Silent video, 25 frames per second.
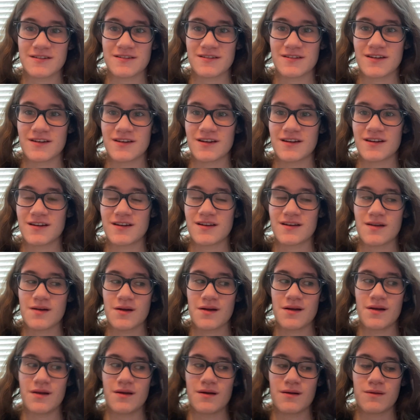
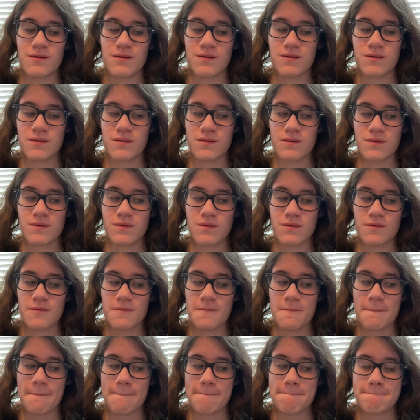
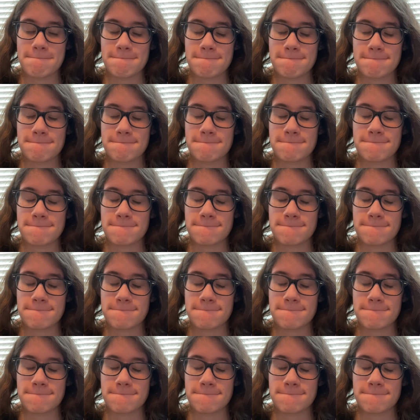[no speech]